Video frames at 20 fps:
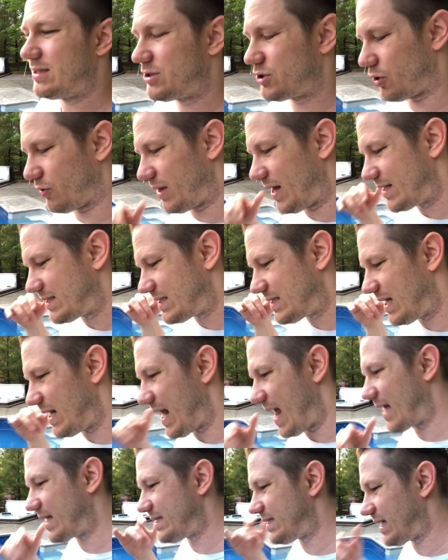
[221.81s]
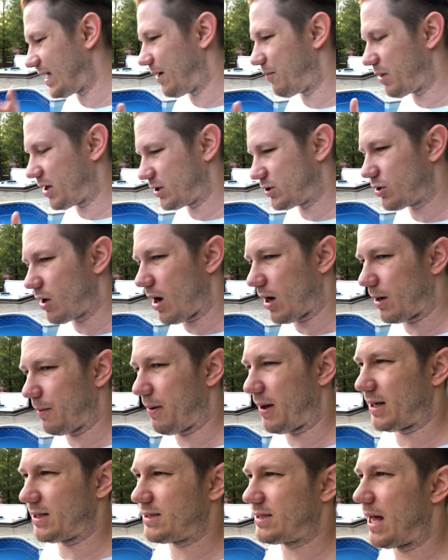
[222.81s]
So that's the next thing I'm going to talk
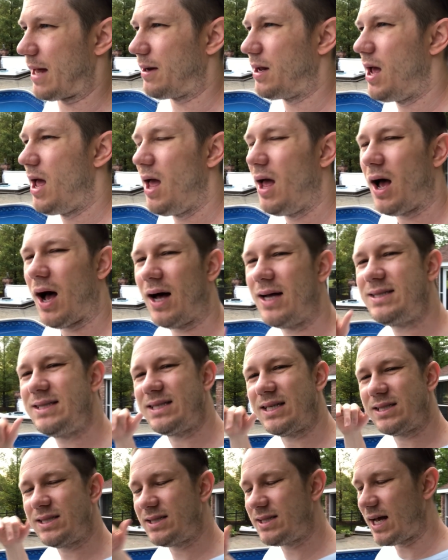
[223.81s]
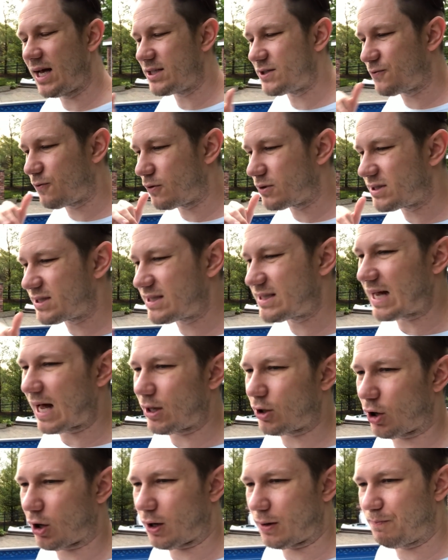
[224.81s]
about, is that a successful
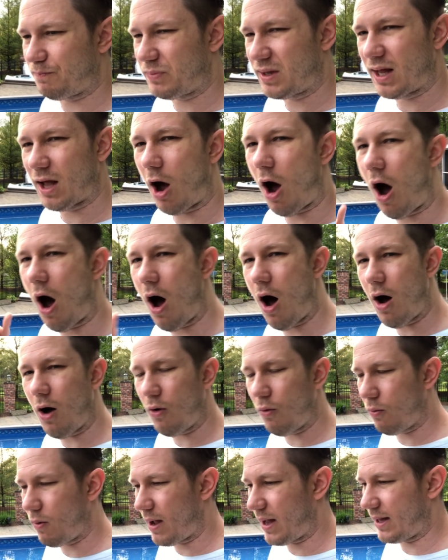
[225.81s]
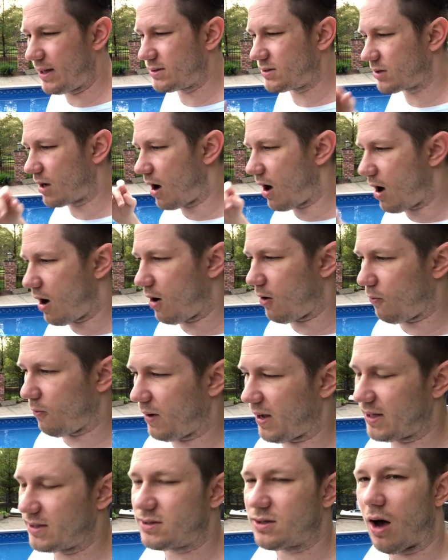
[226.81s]
seller always,
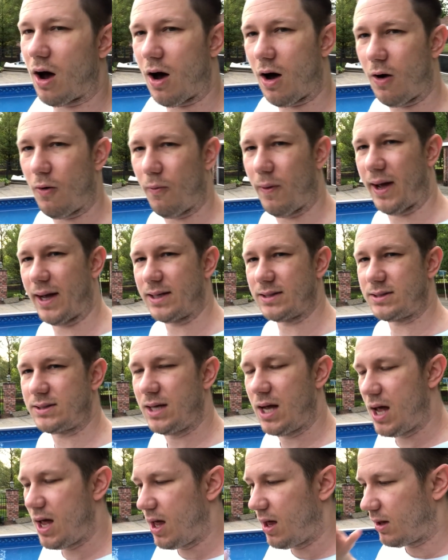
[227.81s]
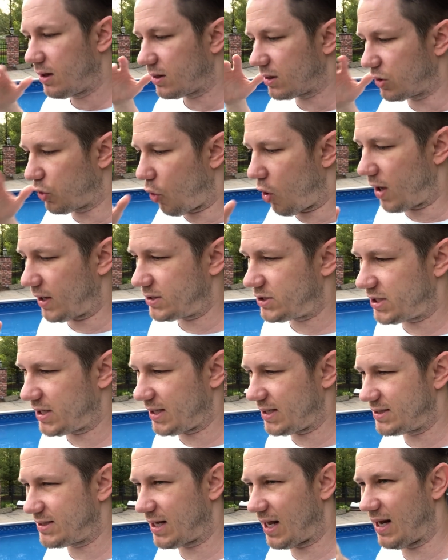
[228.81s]
always, always
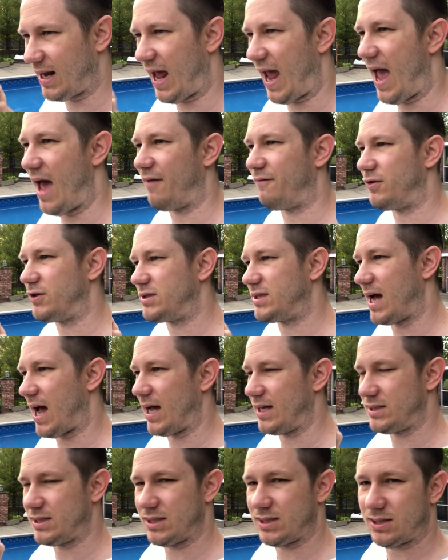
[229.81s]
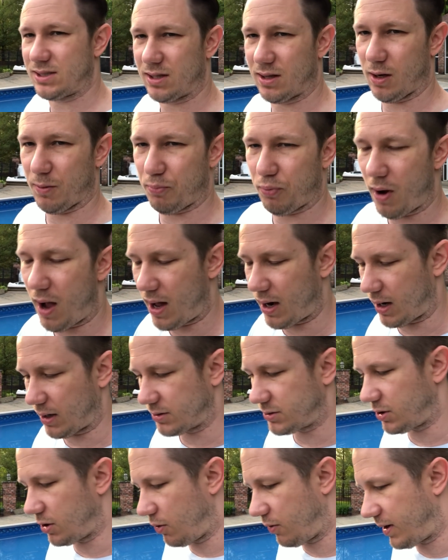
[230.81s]
launches and advertises their
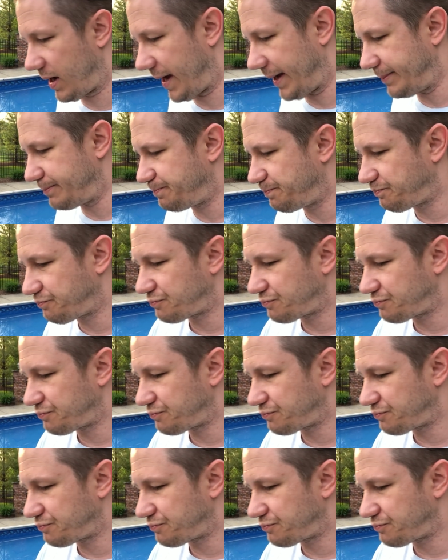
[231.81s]
product, okay?